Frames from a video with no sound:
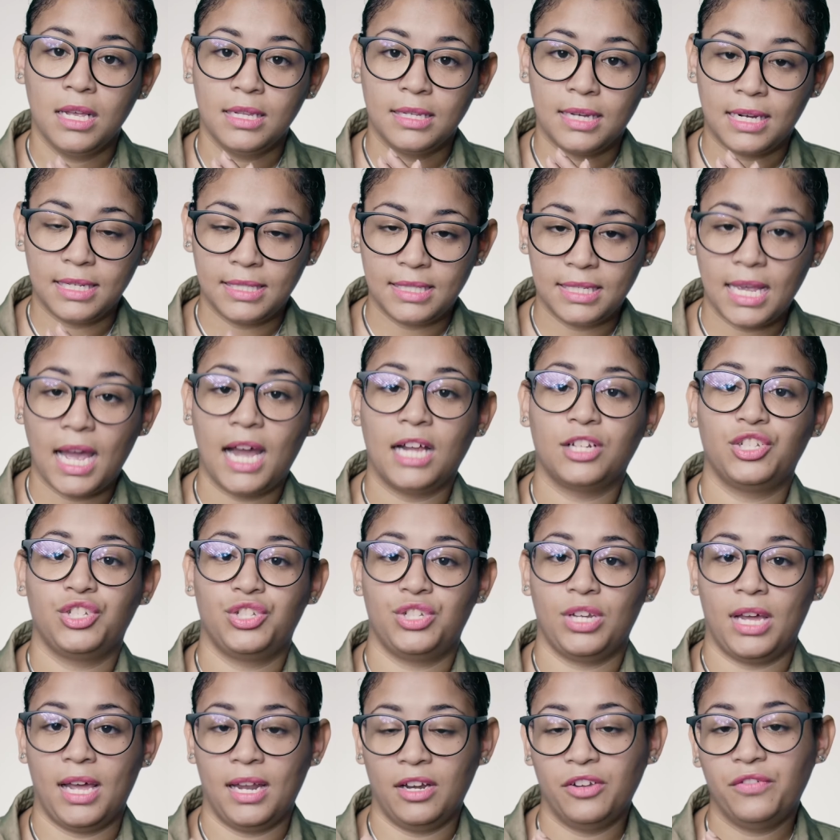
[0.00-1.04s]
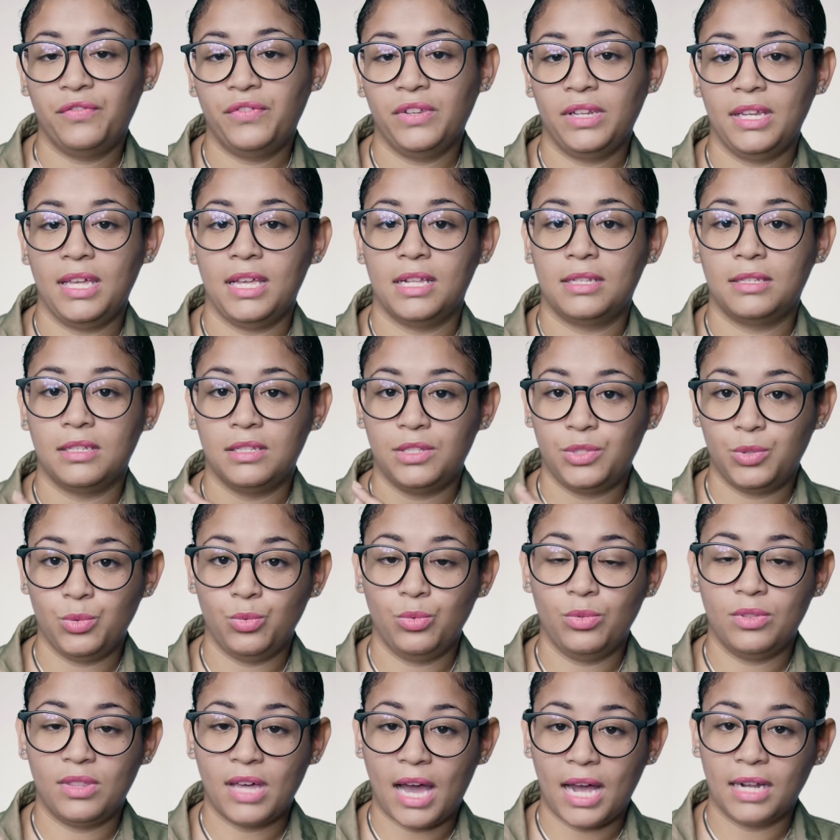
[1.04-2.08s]
attached and affiliated
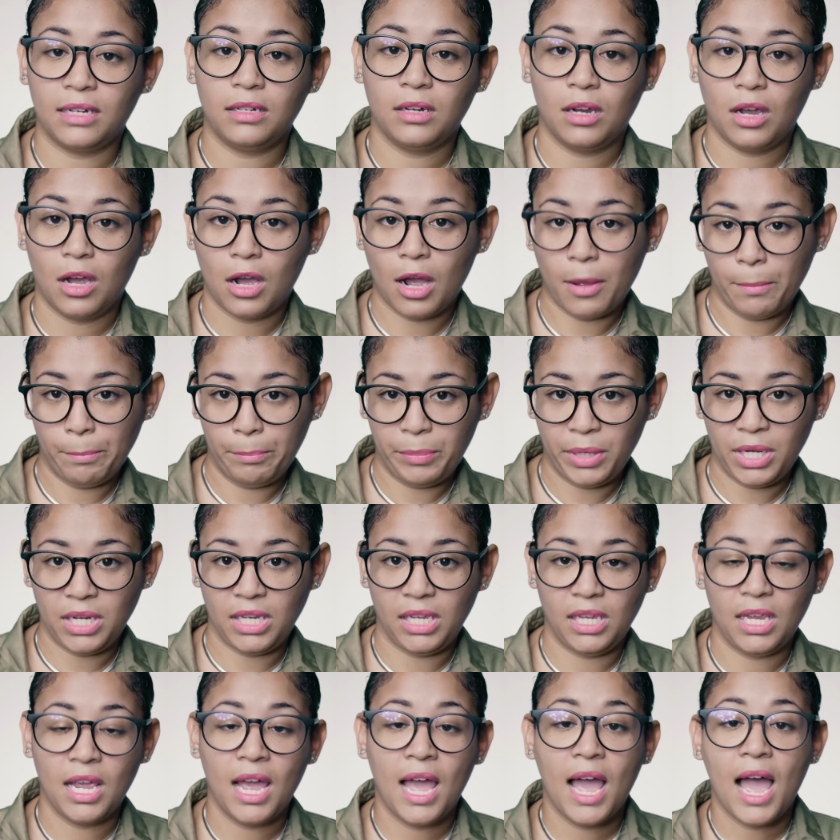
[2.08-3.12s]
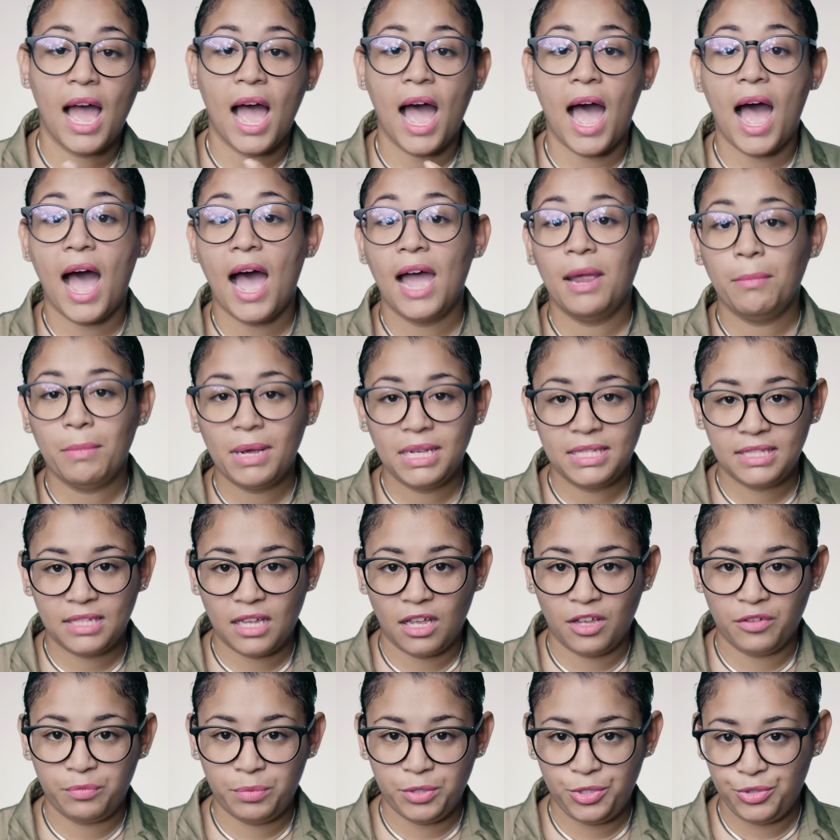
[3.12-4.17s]
to that company. I
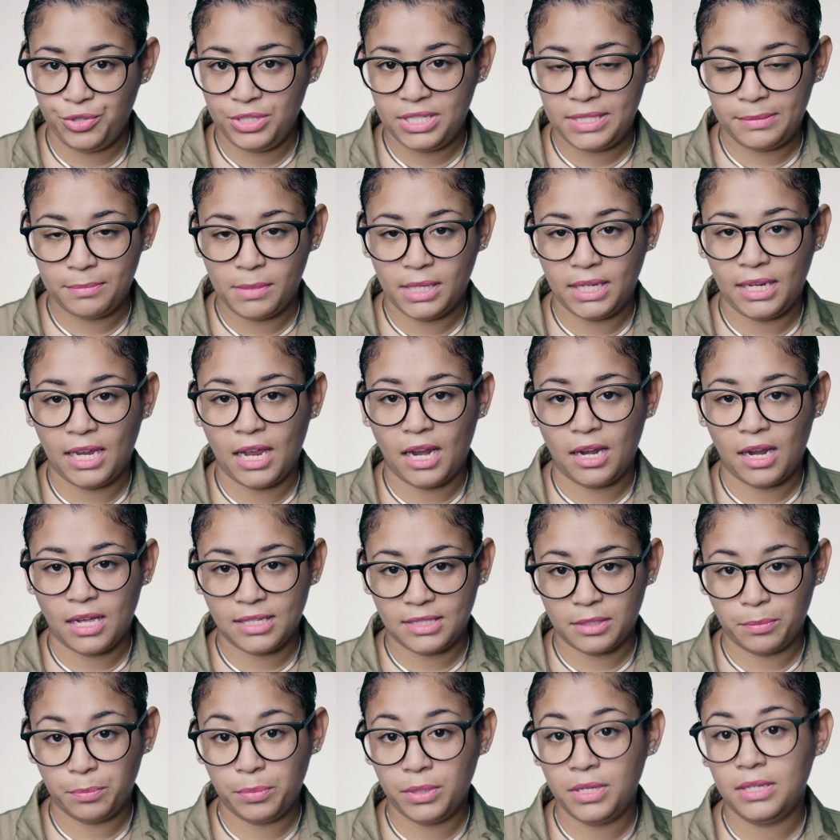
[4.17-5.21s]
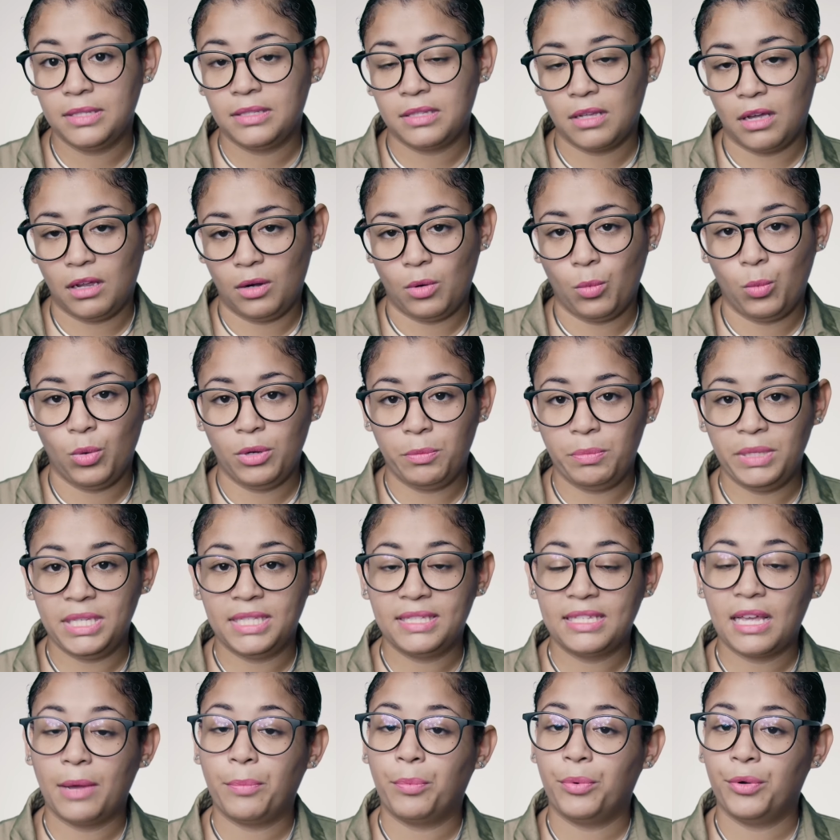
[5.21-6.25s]
myself, Patrice Million, as a person, would be
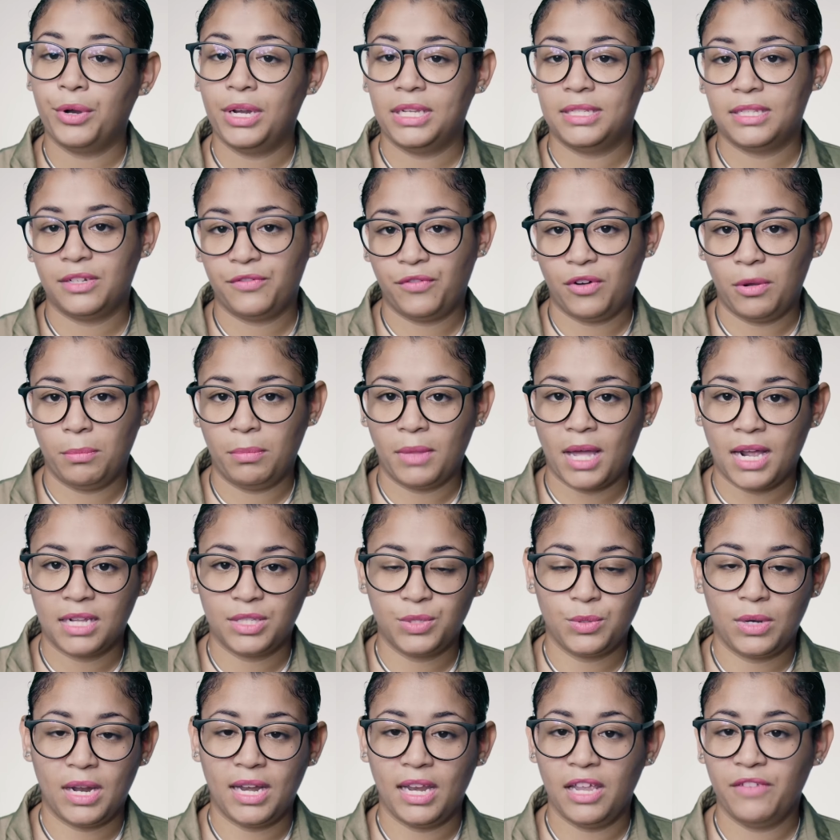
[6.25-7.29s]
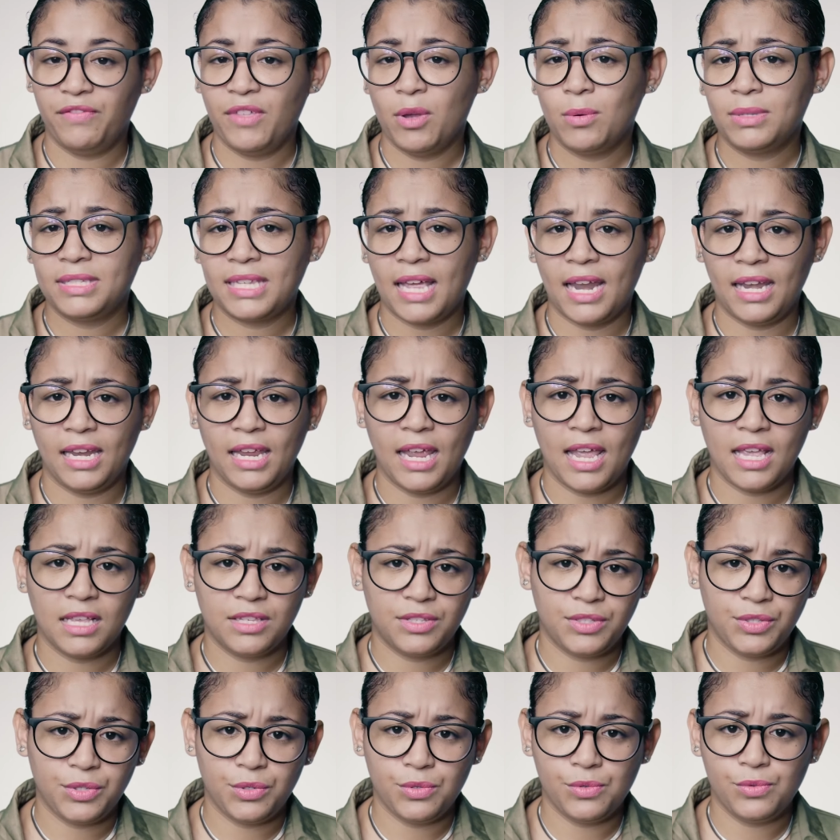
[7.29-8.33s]
separated from that, so that if there was any
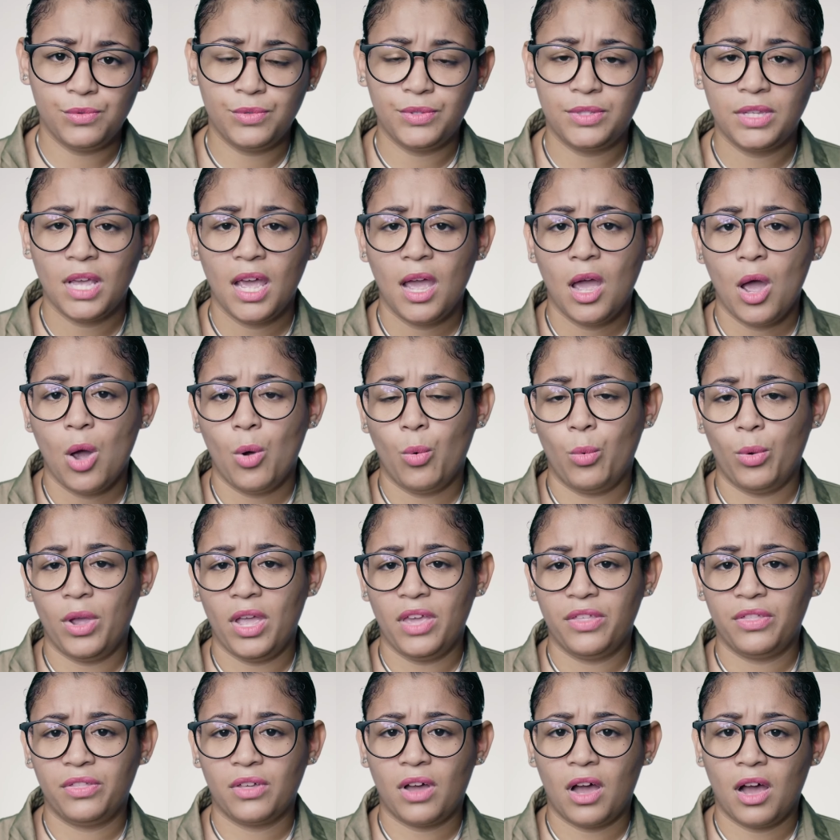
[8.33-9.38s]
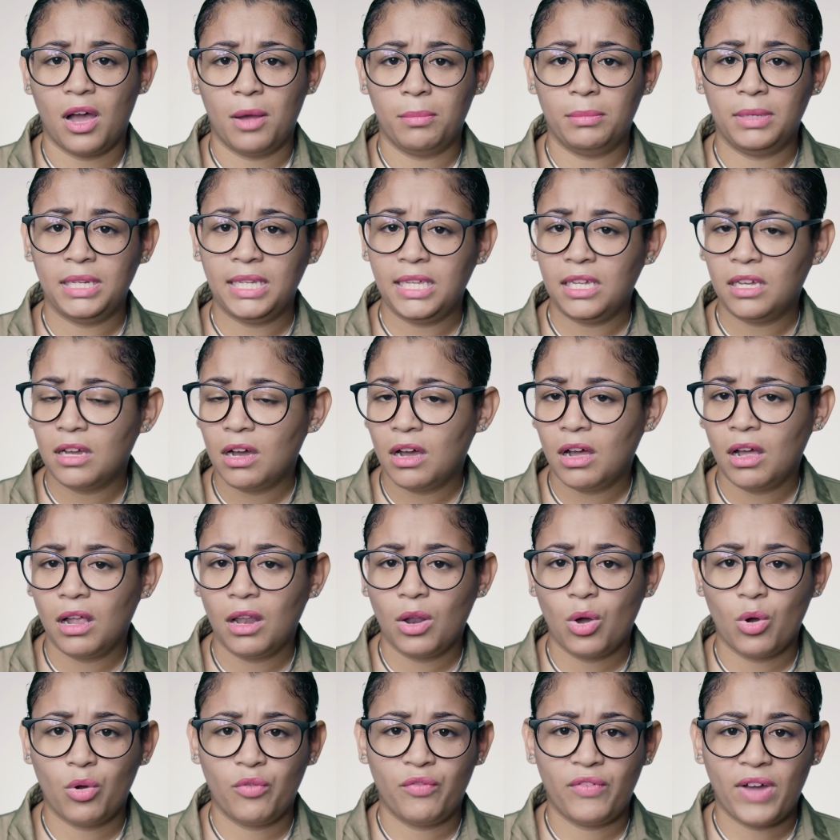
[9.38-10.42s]
issues with legal
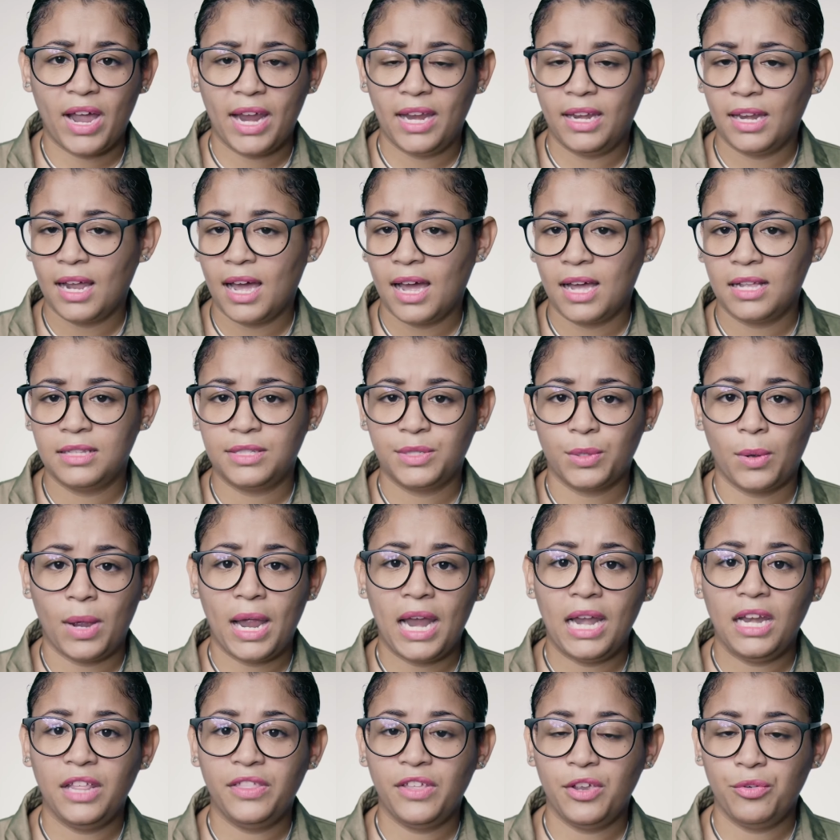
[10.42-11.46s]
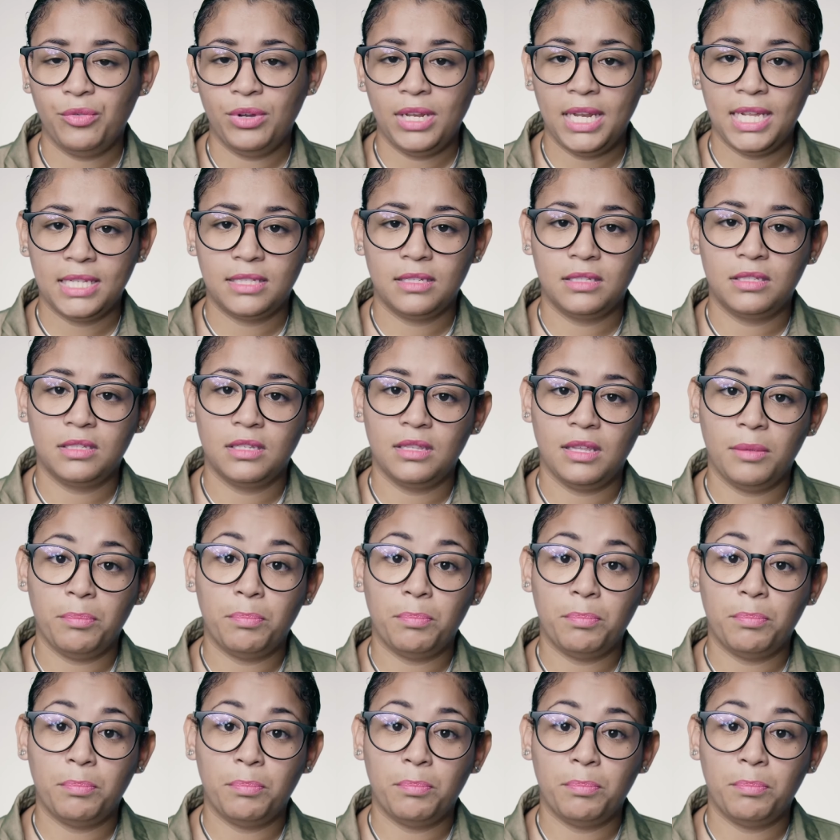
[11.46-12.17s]
or finance or anything related to the